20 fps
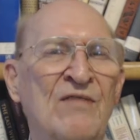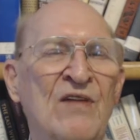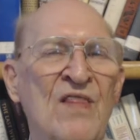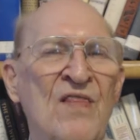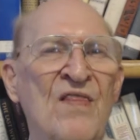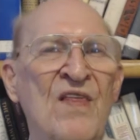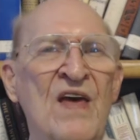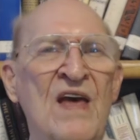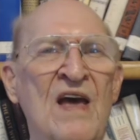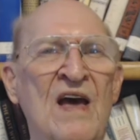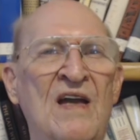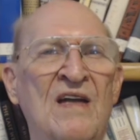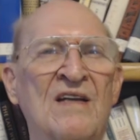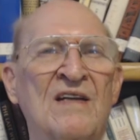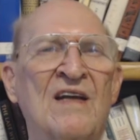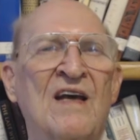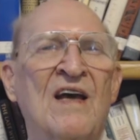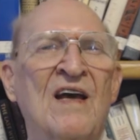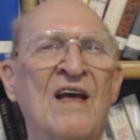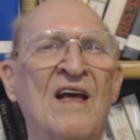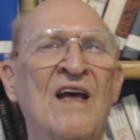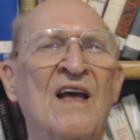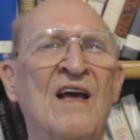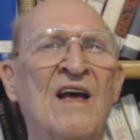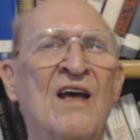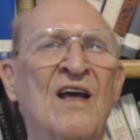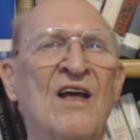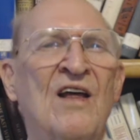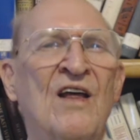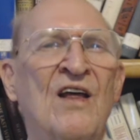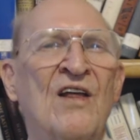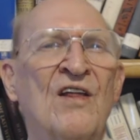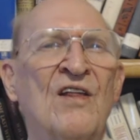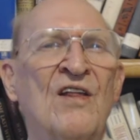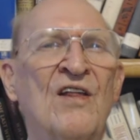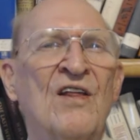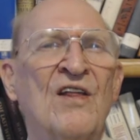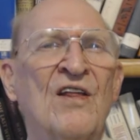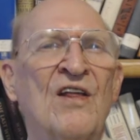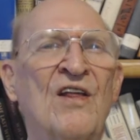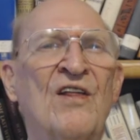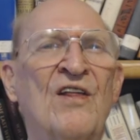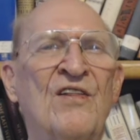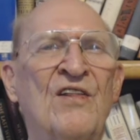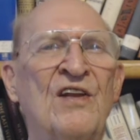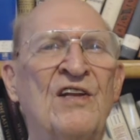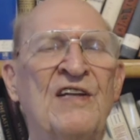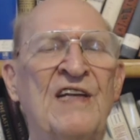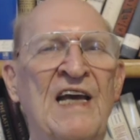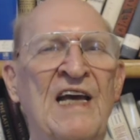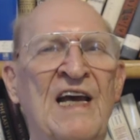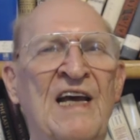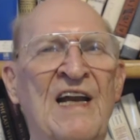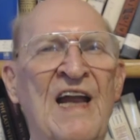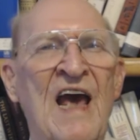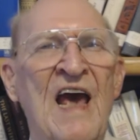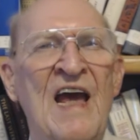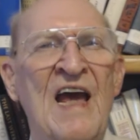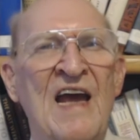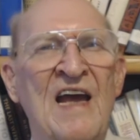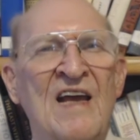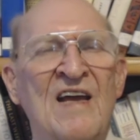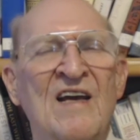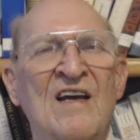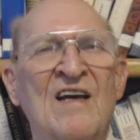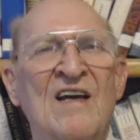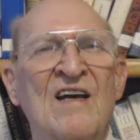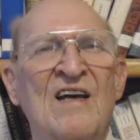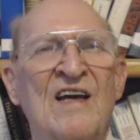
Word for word: even then, the DNA